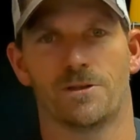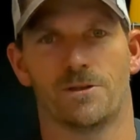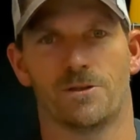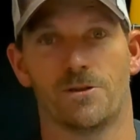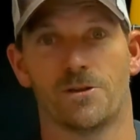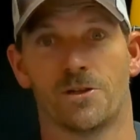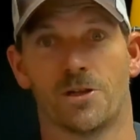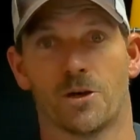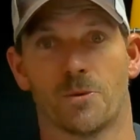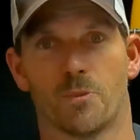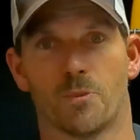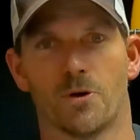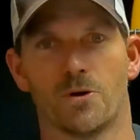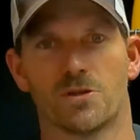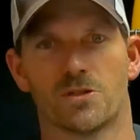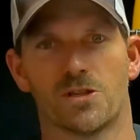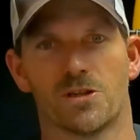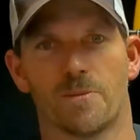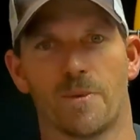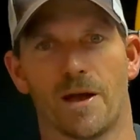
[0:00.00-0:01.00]
You can hear
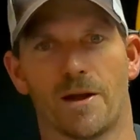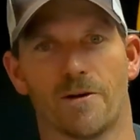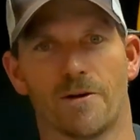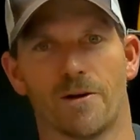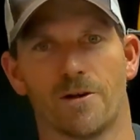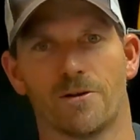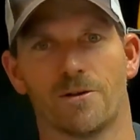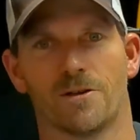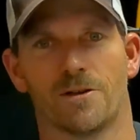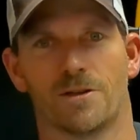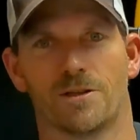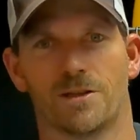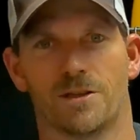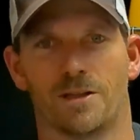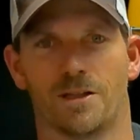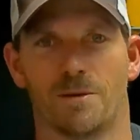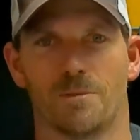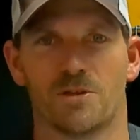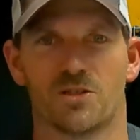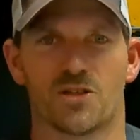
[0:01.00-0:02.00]
Brutus in the background.
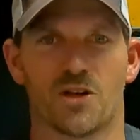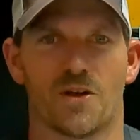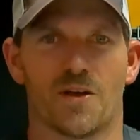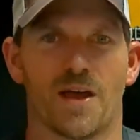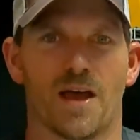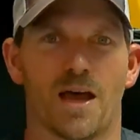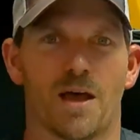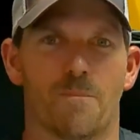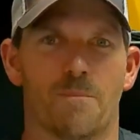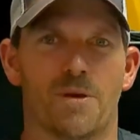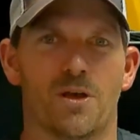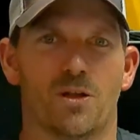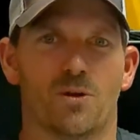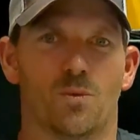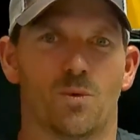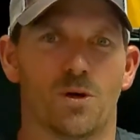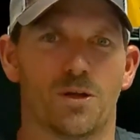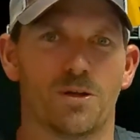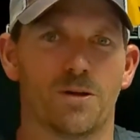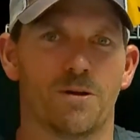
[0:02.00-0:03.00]
Let me show you how I build
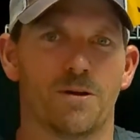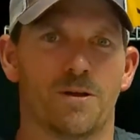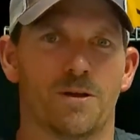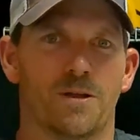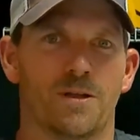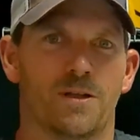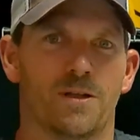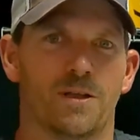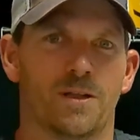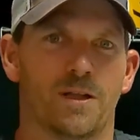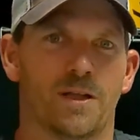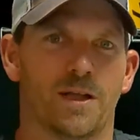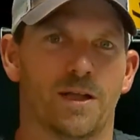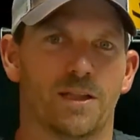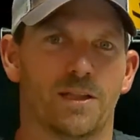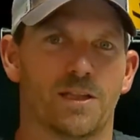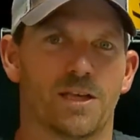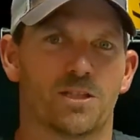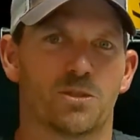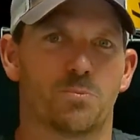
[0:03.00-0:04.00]
one, and
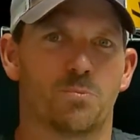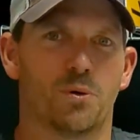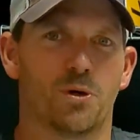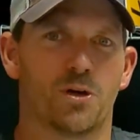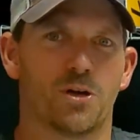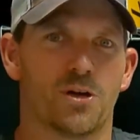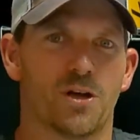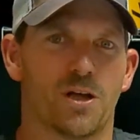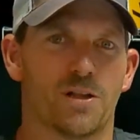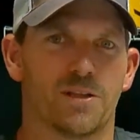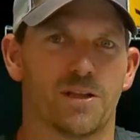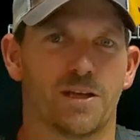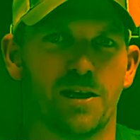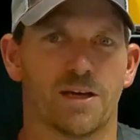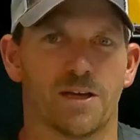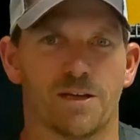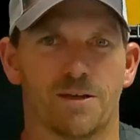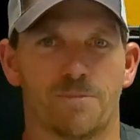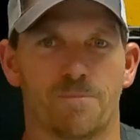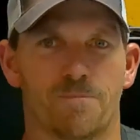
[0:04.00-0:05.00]
let's put it on the
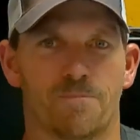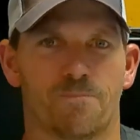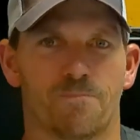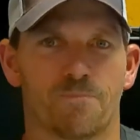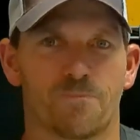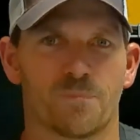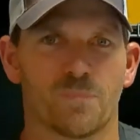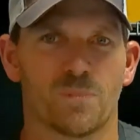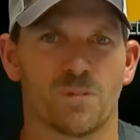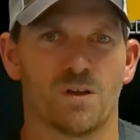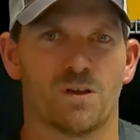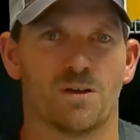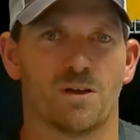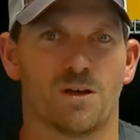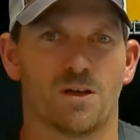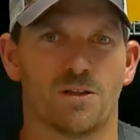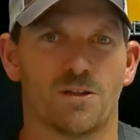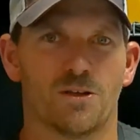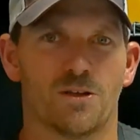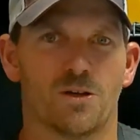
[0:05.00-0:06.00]
uh,
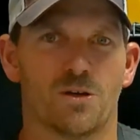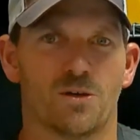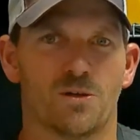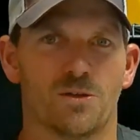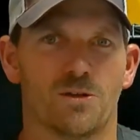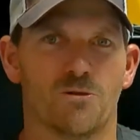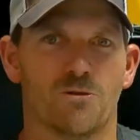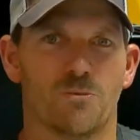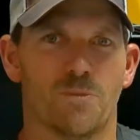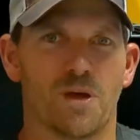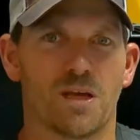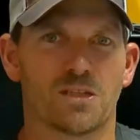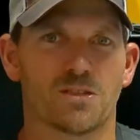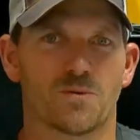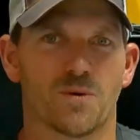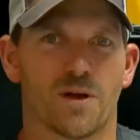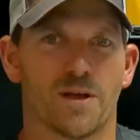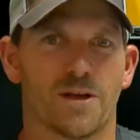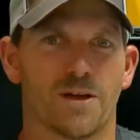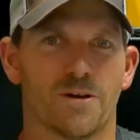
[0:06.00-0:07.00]
on the old UMX
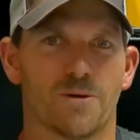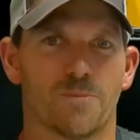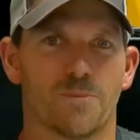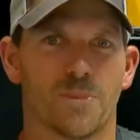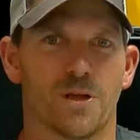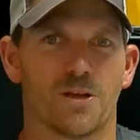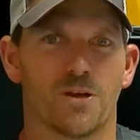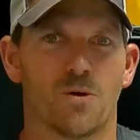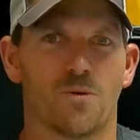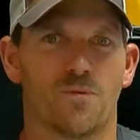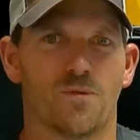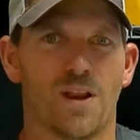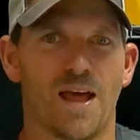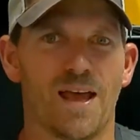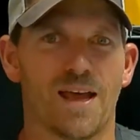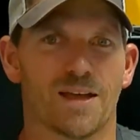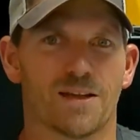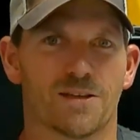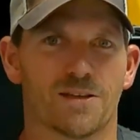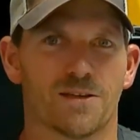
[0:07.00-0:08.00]
right here and, and go
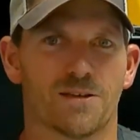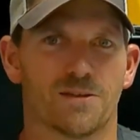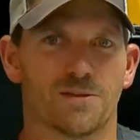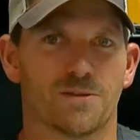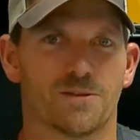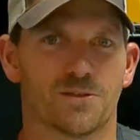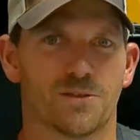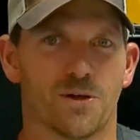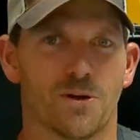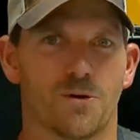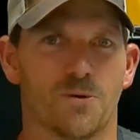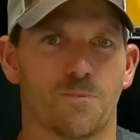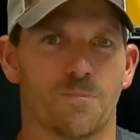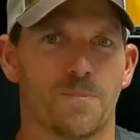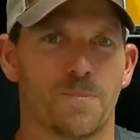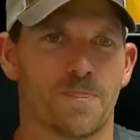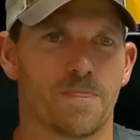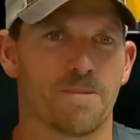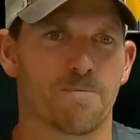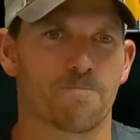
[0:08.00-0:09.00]
fly it. So,
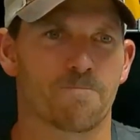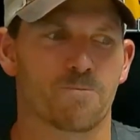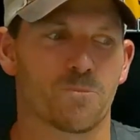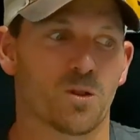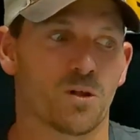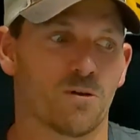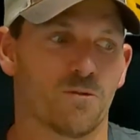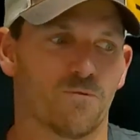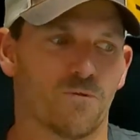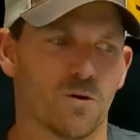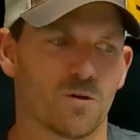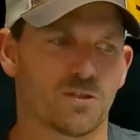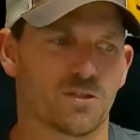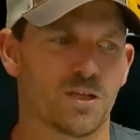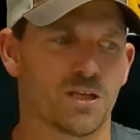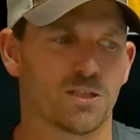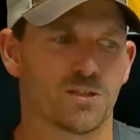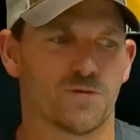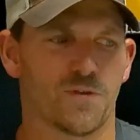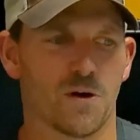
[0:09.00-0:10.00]
first
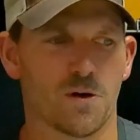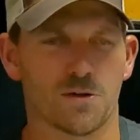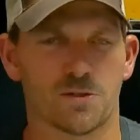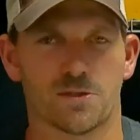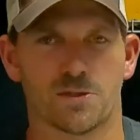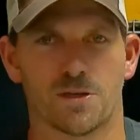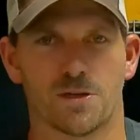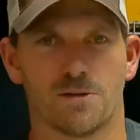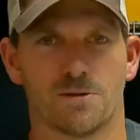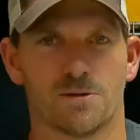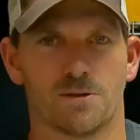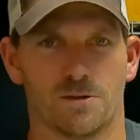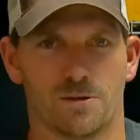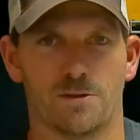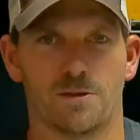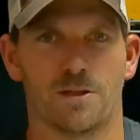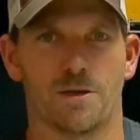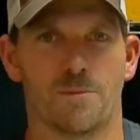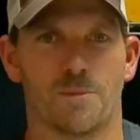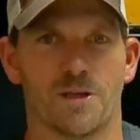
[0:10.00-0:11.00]
things first,
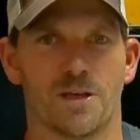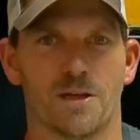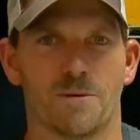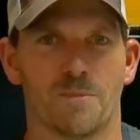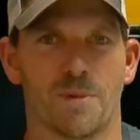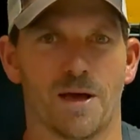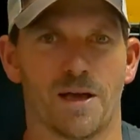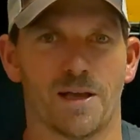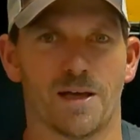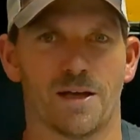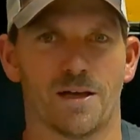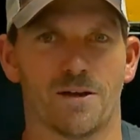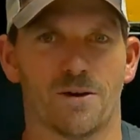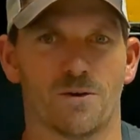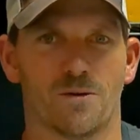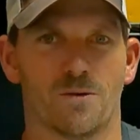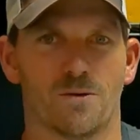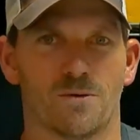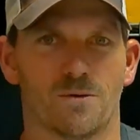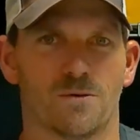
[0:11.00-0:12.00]
let me get my uh,
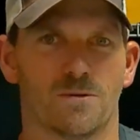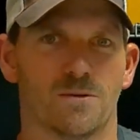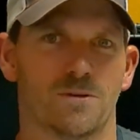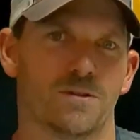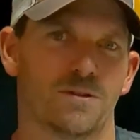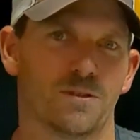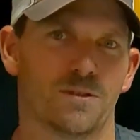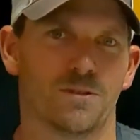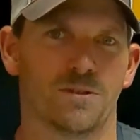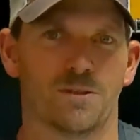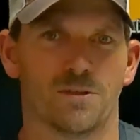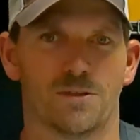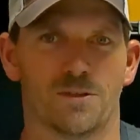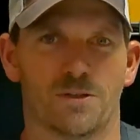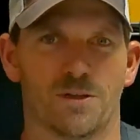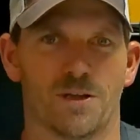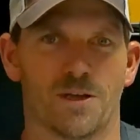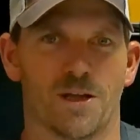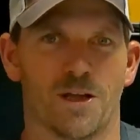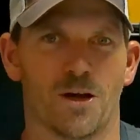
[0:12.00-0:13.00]

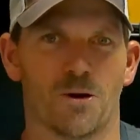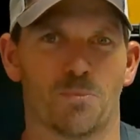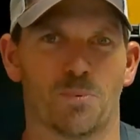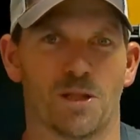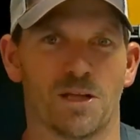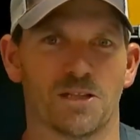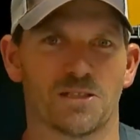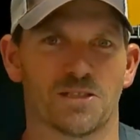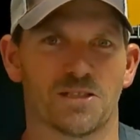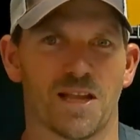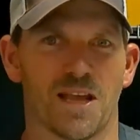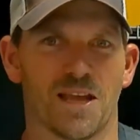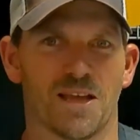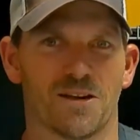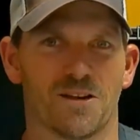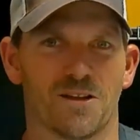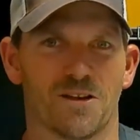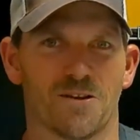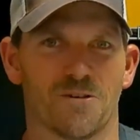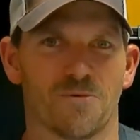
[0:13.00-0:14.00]
airplane
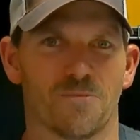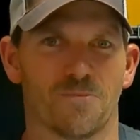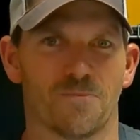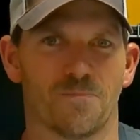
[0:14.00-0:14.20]
stand here.